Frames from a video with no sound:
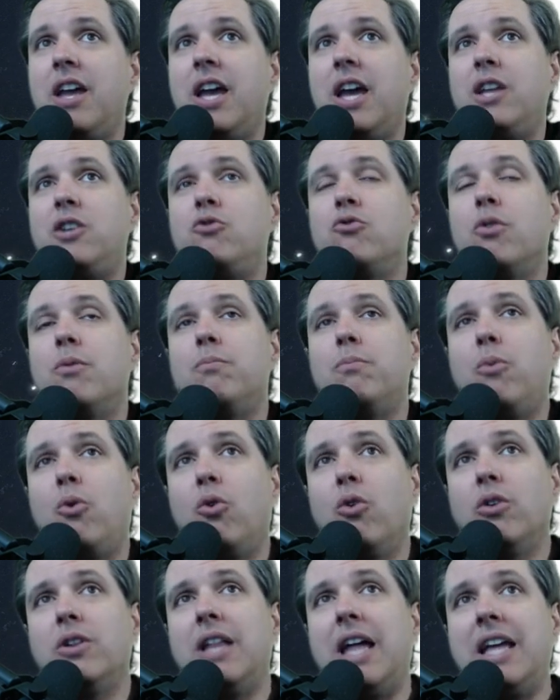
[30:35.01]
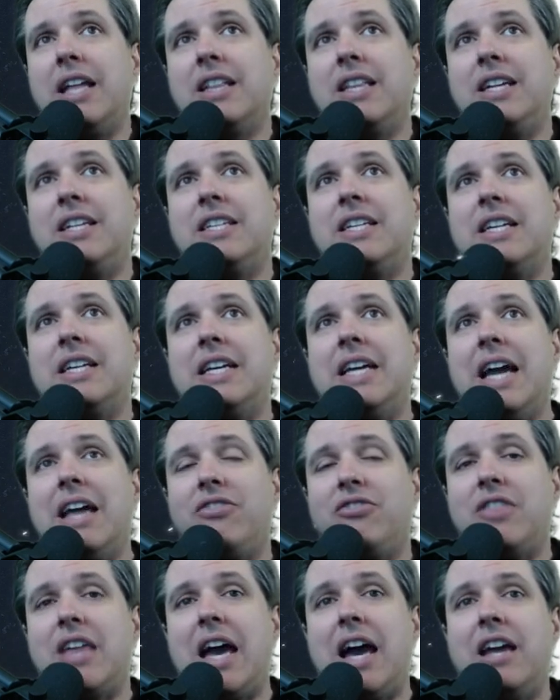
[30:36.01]
And you are more likely to
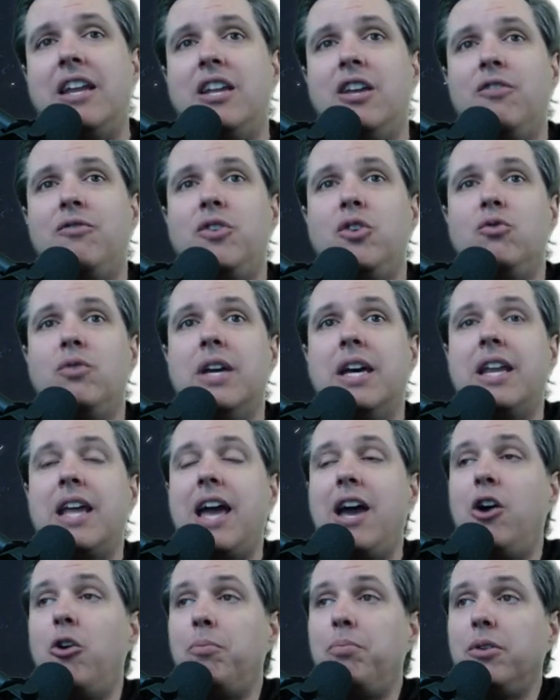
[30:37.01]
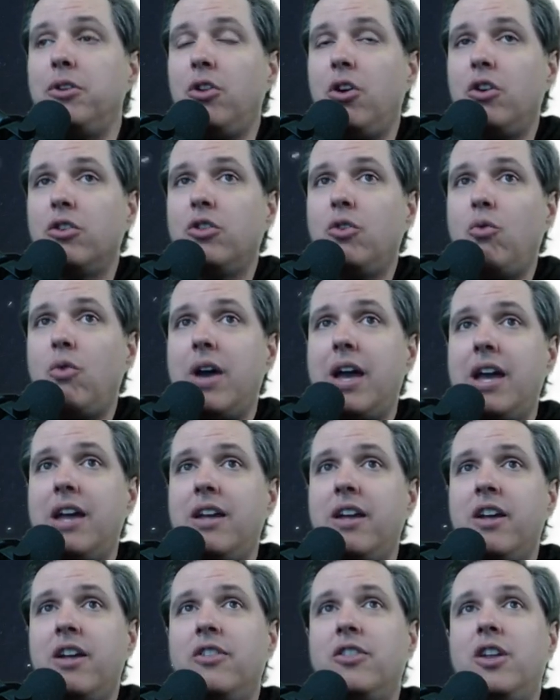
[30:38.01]
get that if you get help along the way